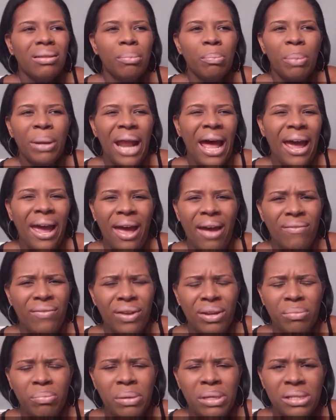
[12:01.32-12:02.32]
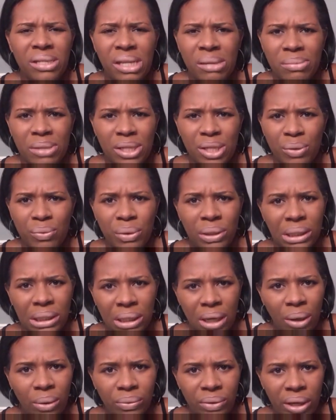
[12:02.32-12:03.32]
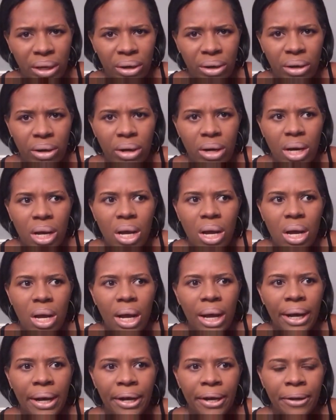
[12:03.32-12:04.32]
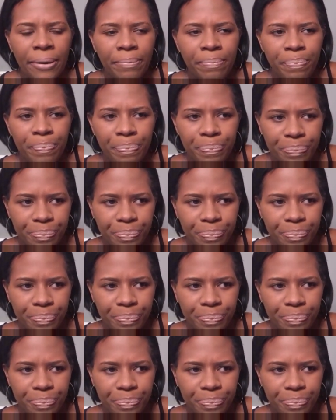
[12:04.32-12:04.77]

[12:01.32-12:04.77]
but I haven't been tempted to really go there. I